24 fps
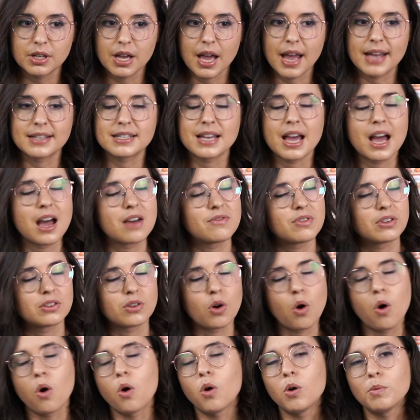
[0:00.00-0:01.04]
and to have a
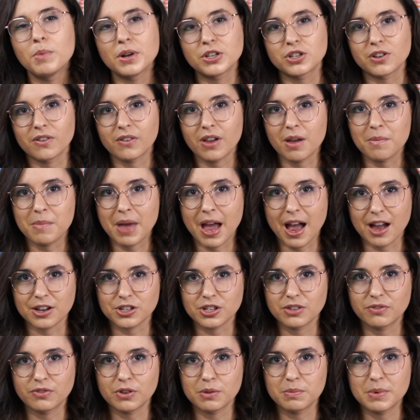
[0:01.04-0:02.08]
whole bunch of
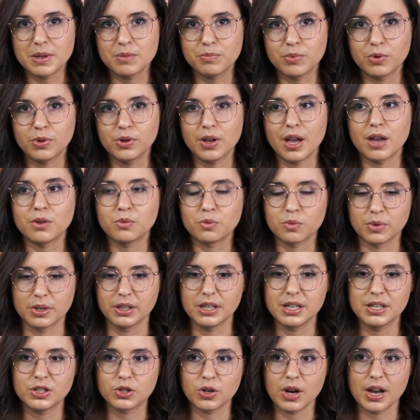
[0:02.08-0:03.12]
compassion for people and
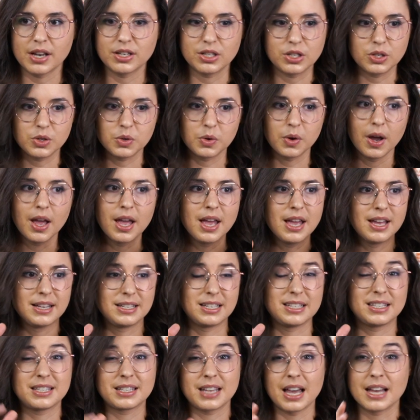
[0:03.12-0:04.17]
really try to
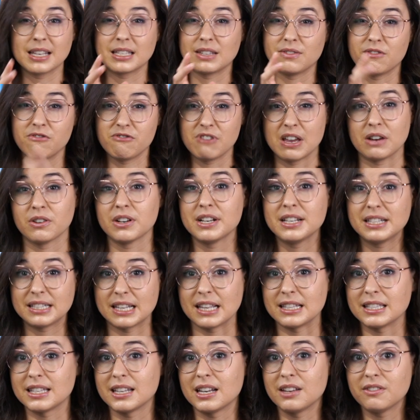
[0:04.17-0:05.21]
discuss very
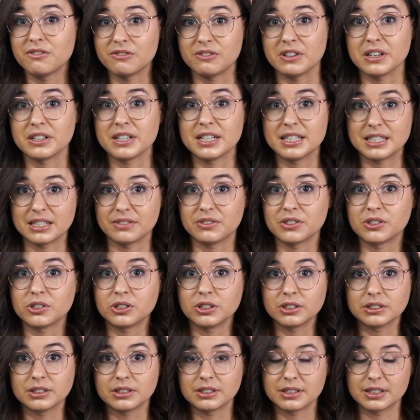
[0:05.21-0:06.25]
sensitive, very
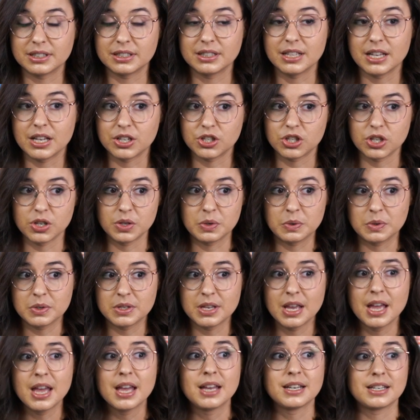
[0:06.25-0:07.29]
difficult issues,
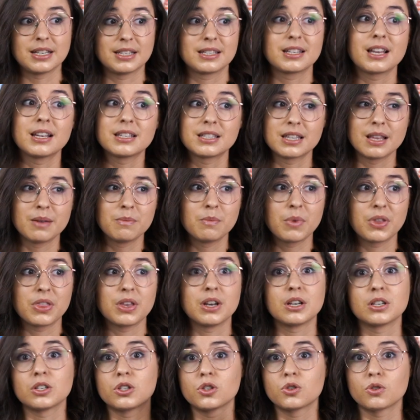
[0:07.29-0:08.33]
discuss them with
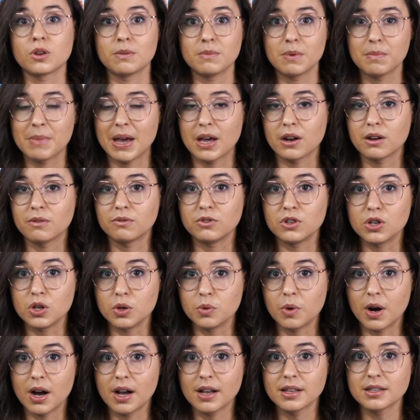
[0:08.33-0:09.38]
an extreme amount of
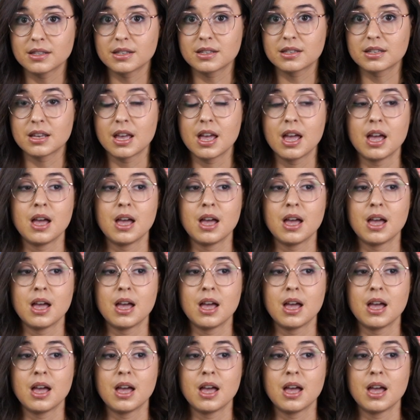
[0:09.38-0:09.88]
nuance,